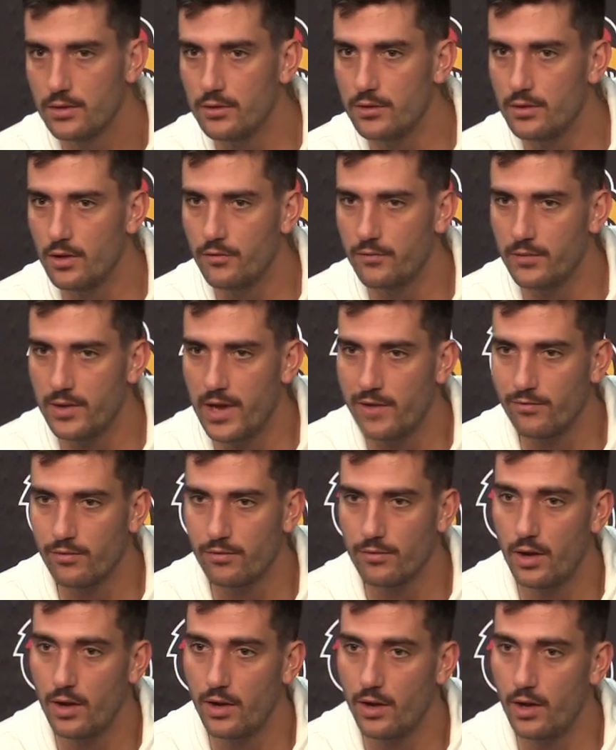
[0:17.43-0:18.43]
You know, if we have a
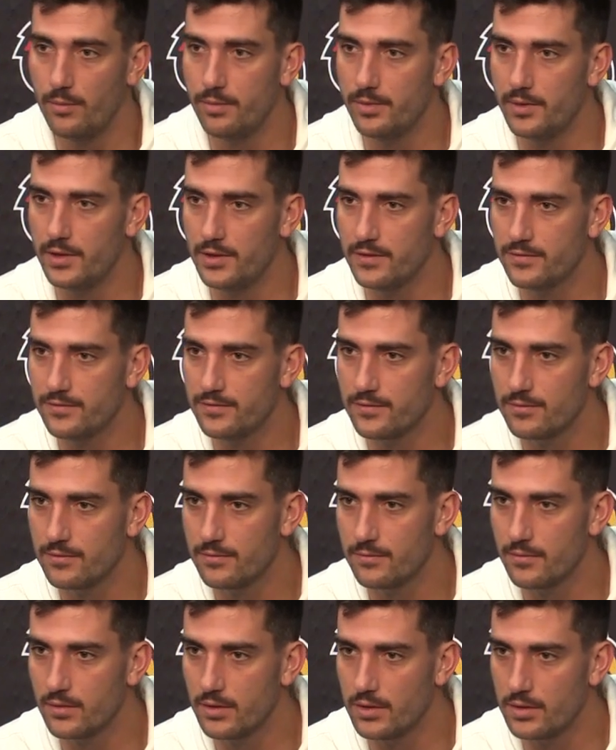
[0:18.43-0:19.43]
run up and
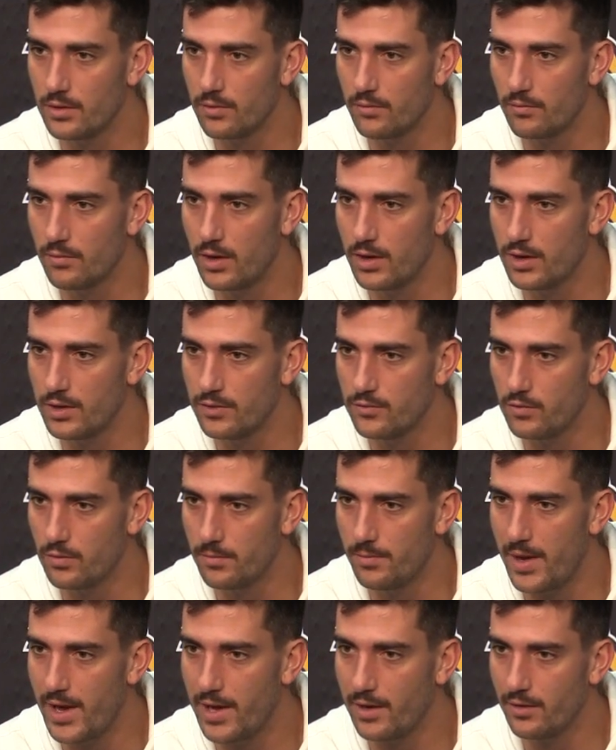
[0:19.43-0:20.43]
it's, you know, running into
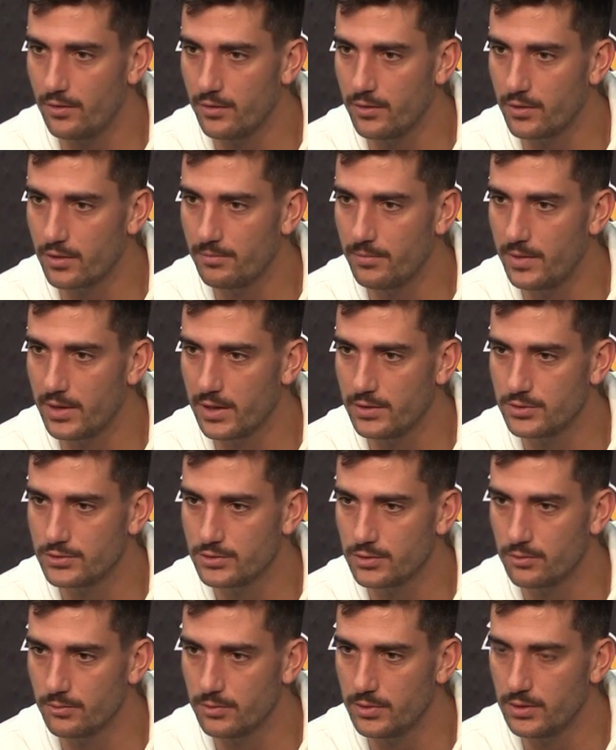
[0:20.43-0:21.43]
a bad look, making
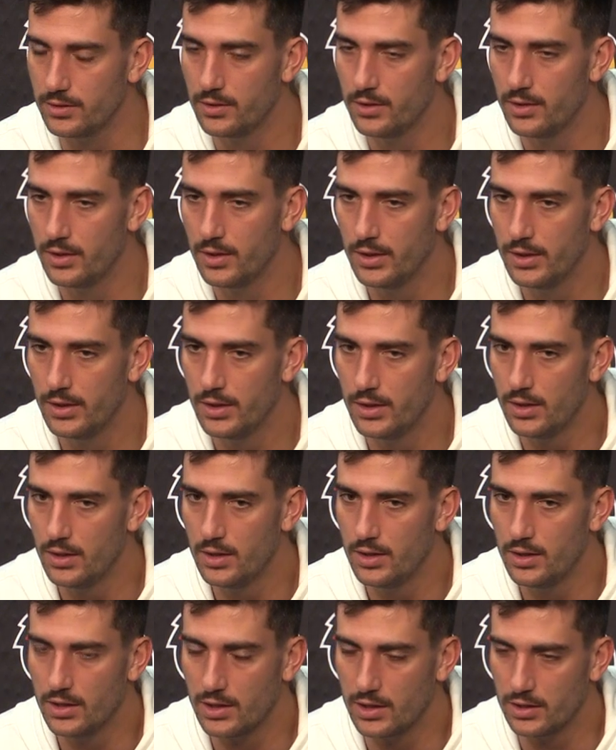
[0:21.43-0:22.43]
sure we
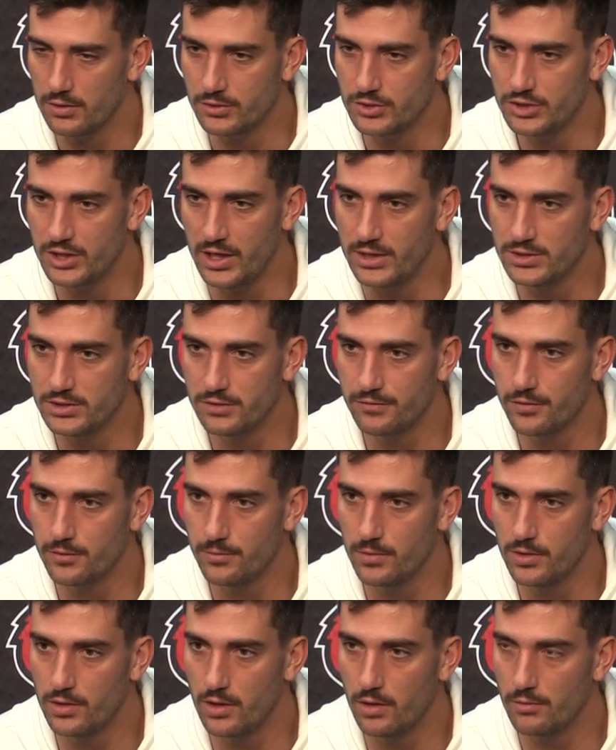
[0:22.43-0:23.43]
either change it
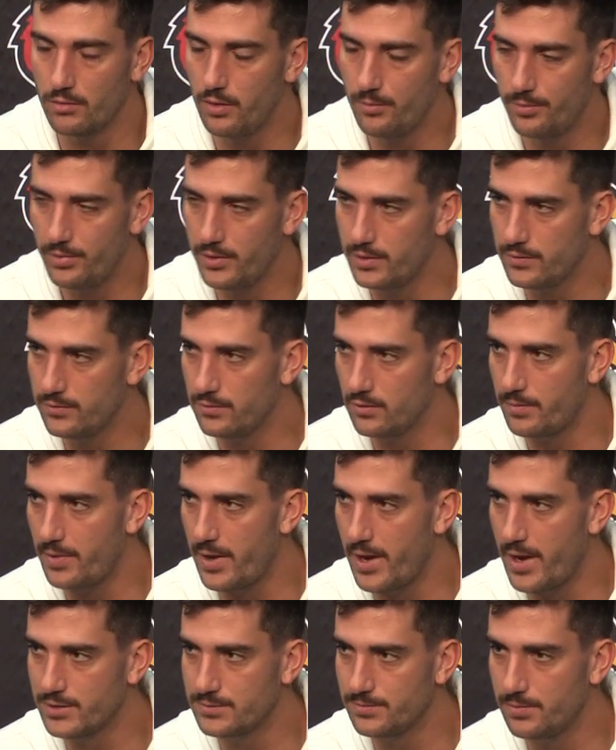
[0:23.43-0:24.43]
from a run play to a
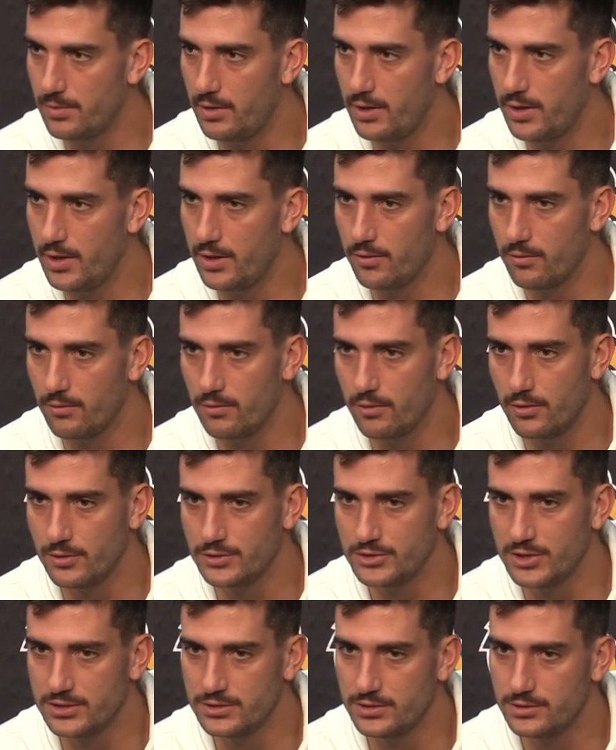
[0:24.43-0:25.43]
pass play, or
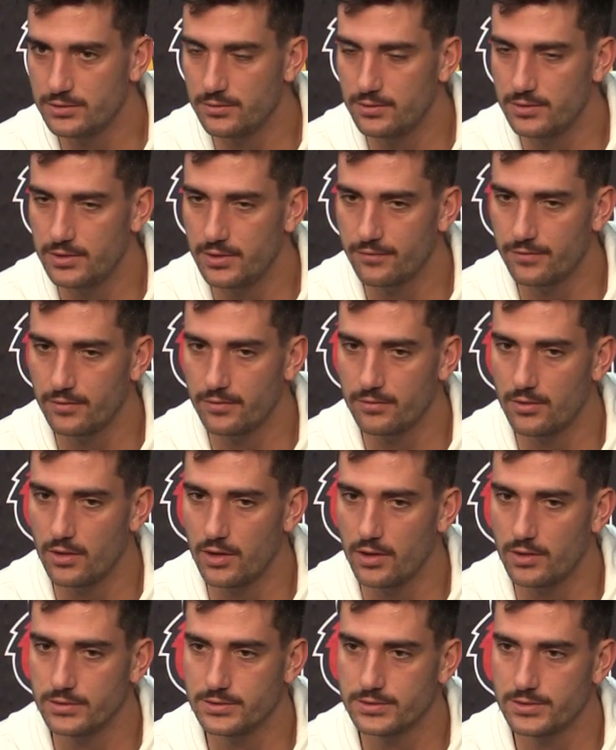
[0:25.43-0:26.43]
change it to a different
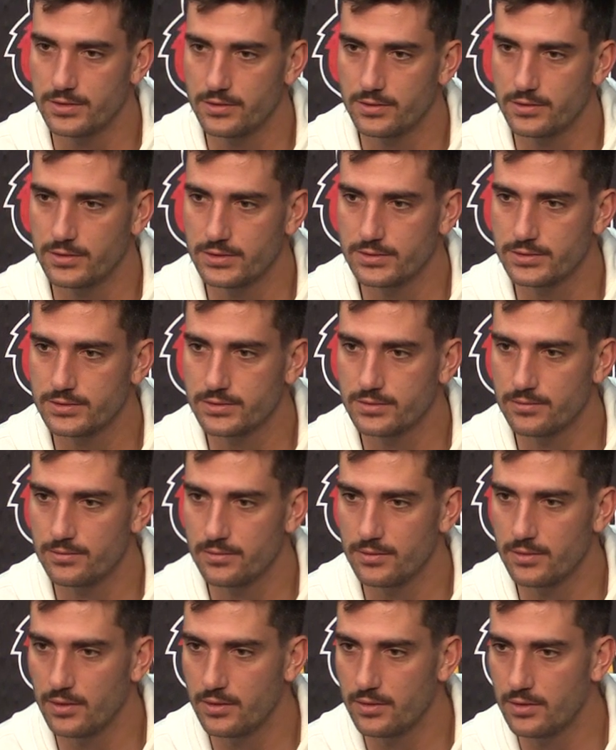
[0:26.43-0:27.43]
run. So there is,
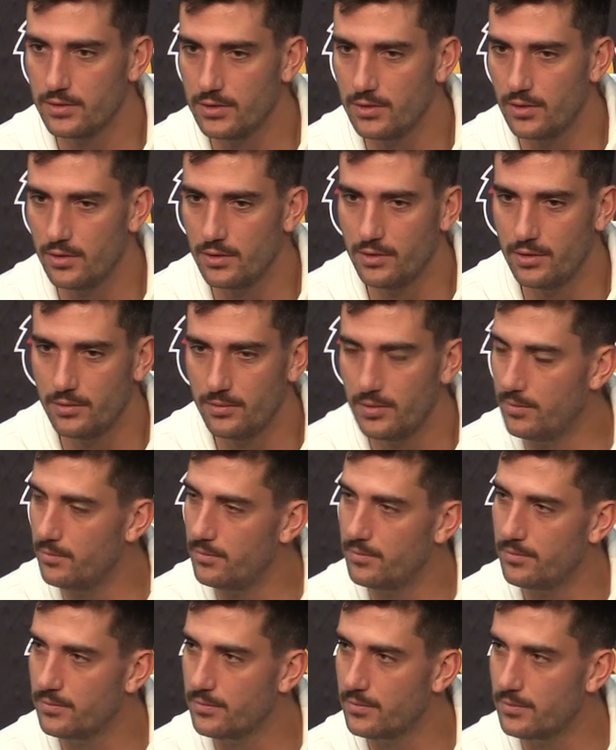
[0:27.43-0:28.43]
you know, a little
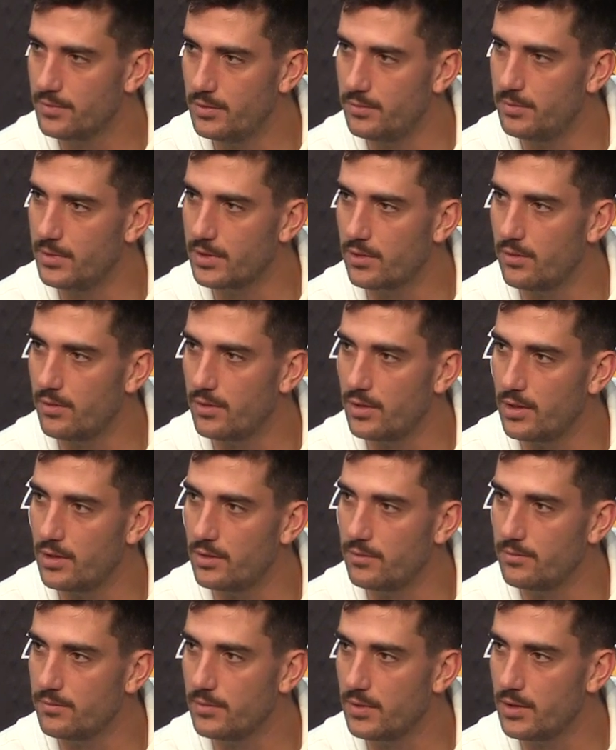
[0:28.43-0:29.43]
bit going
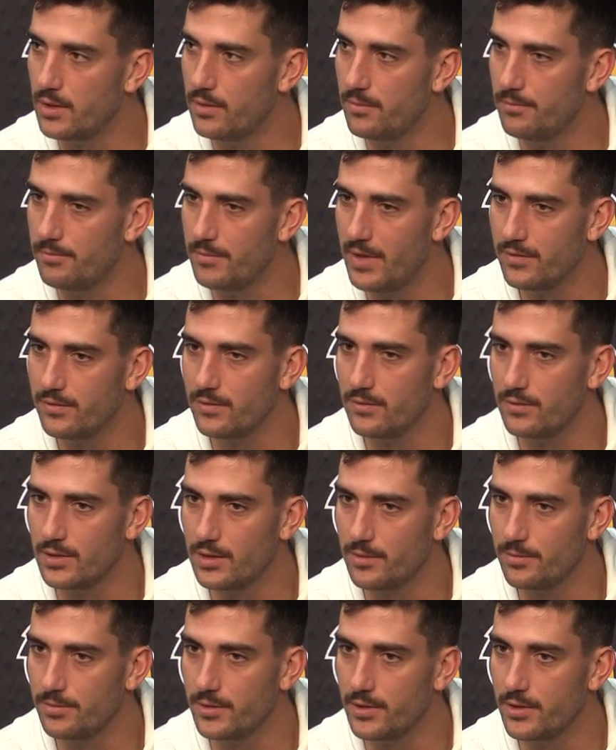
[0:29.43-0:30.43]
on
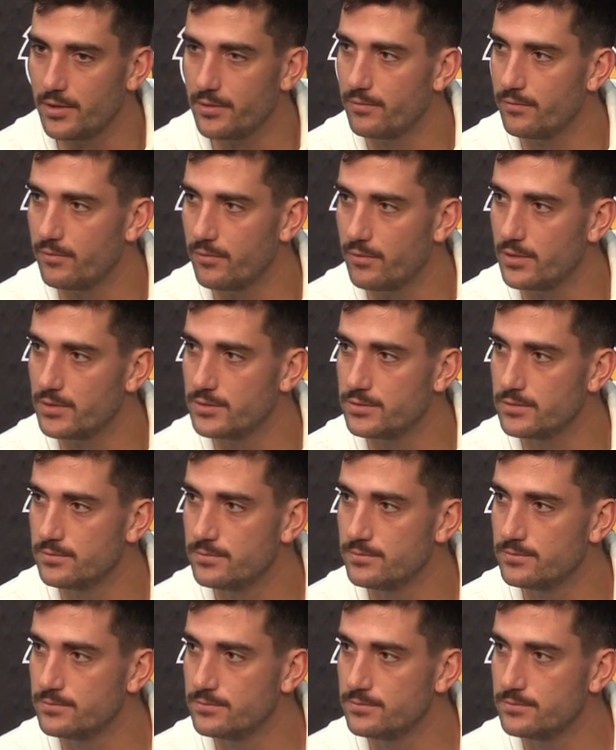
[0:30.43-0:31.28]
mentally up there for us.